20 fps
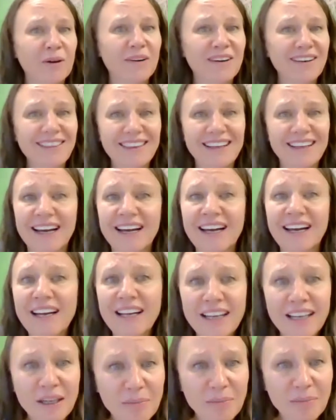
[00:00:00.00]
what the
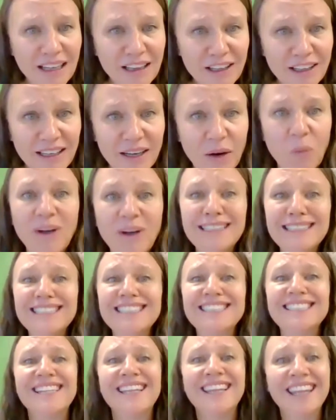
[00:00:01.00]
heck am I looking at? What does
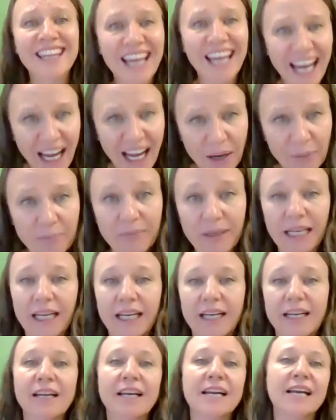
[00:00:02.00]
that
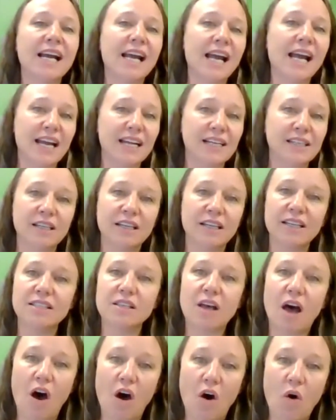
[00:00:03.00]
mean? And it's
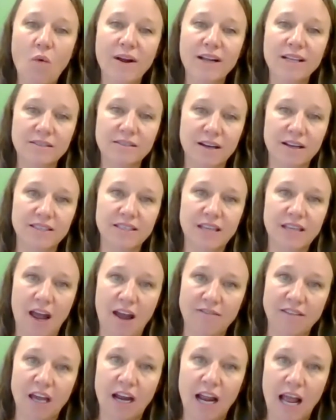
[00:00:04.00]
always nice to
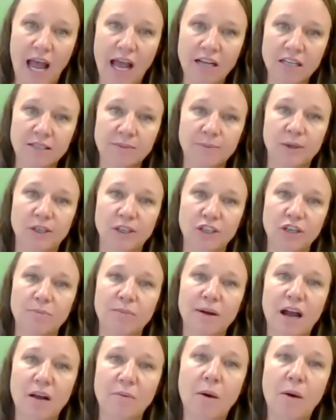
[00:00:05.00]
have that expert in your
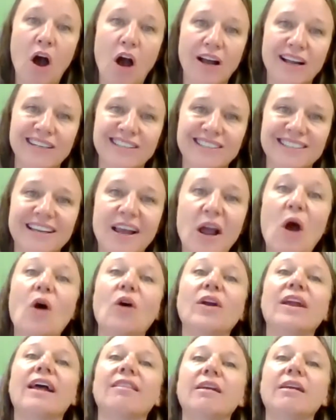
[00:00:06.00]
back pocket to say, oh
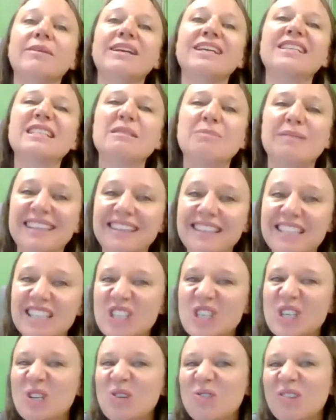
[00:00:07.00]
yeah, let me explain this
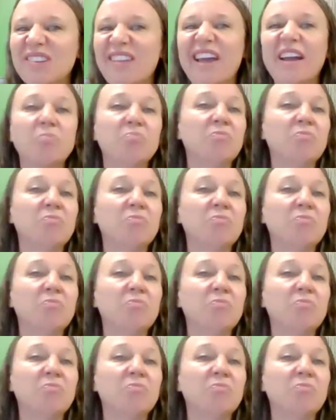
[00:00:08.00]
to you in